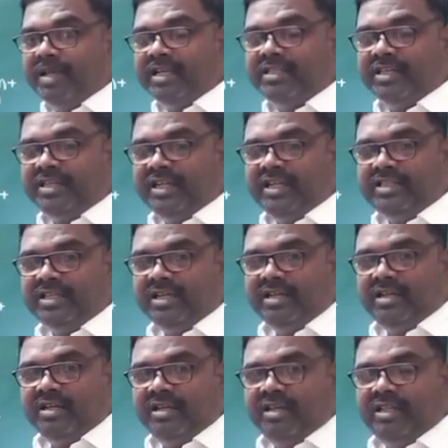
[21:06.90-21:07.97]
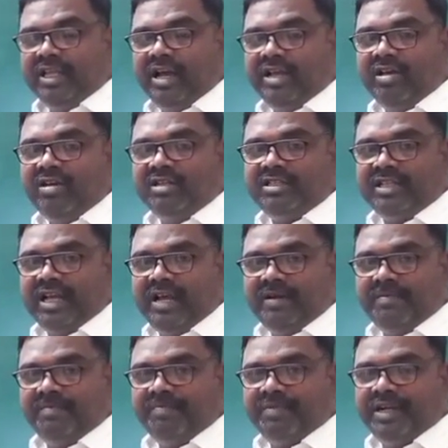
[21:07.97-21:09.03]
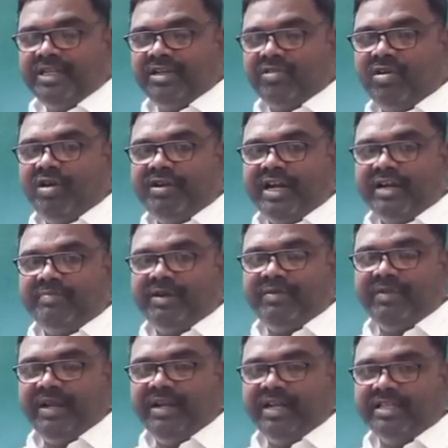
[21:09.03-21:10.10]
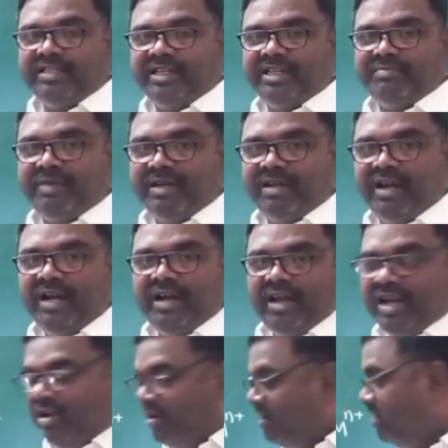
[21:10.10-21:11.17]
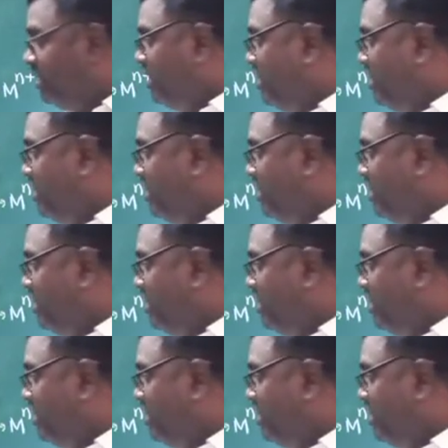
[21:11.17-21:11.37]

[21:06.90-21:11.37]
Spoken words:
yes, it is the ions there. There is a contact between, yes, it is metal and ion.